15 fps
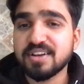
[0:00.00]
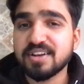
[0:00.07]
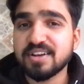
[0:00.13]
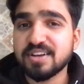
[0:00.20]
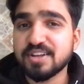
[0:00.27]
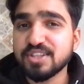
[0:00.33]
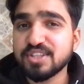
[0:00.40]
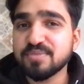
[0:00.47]

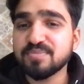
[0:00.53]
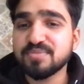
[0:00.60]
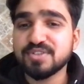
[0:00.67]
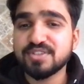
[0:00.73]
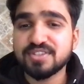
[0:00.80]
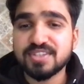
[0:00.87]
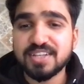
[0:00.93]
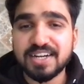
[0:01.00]
Let them
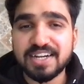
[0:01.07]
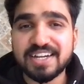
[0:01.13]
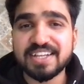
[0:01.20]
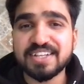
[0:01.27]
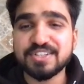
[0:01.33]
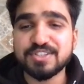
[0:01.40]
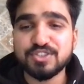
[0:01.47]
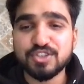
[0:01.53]
sit
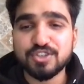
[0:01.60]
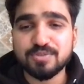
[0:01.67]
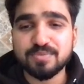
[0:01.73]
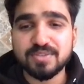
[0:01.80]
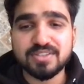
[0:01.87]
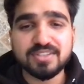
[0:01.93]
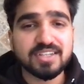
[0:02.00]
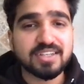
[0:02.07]
in
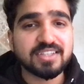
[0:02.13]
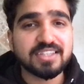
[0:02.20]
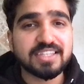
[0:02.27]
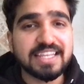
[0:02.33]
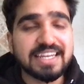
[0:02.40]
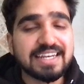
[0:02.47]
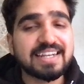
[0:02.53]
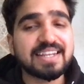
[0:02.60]
suspense and
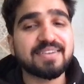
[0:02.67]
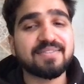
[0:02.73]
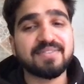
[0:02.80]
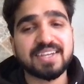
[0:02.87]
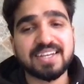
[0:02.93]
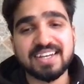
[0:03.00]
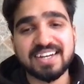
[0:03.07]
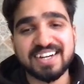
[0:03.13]
then
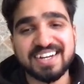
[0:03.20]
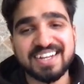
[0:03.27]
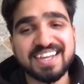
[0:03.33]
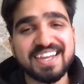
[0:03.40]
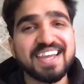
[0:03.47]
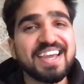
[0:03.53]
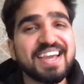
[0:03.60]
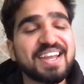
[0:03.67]
reveal it.
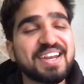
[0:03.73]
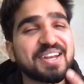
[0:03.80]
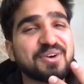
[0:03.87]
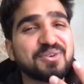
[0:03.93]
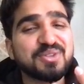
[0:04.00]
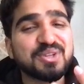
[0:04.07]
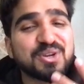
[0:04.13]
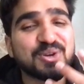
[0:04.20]
Now
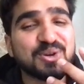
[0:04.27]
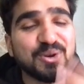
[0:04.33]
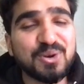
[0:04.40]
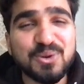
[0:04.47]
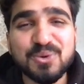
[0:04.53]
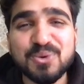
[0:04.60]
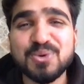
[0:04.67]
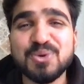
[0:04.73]
they're
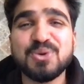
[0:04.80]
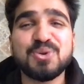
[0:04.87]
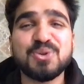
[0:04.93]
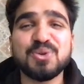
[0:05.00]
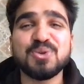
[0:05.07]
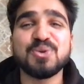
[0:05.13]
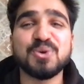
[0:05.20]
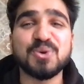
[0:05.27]
glued to
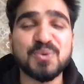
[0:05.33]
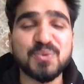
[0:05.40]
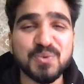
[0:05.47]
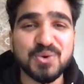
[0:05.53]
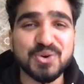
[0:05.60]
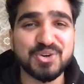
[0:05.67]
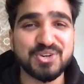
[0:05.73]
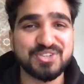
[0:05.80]
your
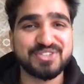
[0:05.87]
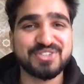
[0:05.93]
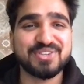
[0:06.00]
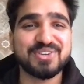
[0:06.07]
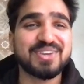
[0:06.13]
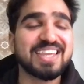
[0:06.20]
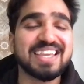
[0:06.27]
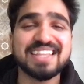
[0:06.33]
words.
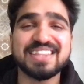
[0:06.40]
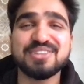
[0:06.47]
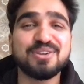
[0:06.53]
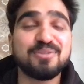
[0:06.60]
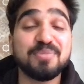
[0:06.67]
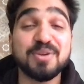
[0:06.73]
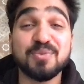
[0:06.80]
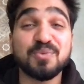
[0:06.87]
Okay,
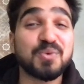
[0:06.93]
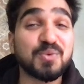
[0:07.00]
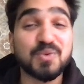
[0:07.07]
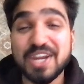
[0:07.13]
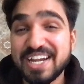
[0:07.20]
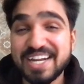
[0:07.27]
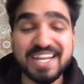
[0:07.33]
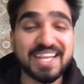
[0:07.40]
they'll be
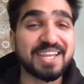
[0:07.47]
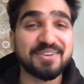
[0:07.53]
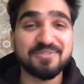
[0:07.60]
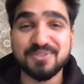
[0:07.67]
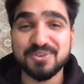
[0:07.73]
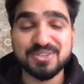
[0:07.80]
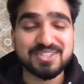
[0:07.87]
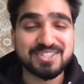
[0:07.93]
waiting
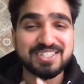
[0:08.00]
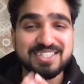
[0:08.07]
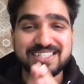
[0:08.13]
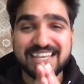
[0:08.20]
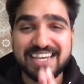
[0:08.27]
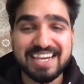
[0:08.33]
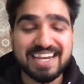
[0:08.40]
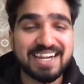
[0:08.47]
for
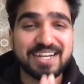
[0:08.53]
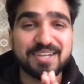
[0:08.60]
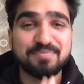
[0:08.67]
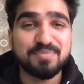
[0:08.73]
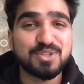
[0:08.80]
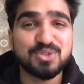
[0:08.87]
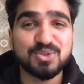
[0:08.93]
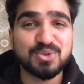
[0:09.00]
second
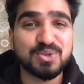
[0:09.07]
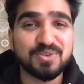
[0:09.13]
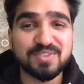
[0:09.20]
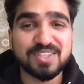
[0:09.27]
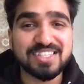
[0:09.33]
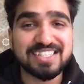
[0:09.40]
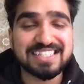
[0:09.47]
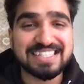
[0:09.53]
episode of
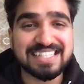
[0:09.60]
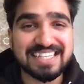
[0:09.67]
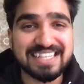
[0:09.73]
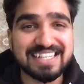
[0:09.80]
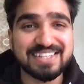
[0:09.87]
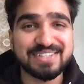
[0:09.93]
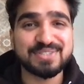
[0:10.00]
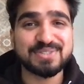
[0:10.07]
this
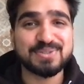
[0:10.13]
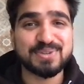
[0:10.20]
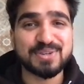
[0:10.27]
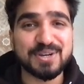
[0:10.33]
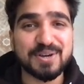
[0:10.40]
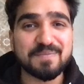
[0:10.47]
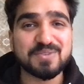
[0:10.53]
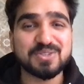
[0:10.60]
series to
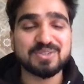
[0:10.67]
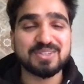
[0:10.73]
come so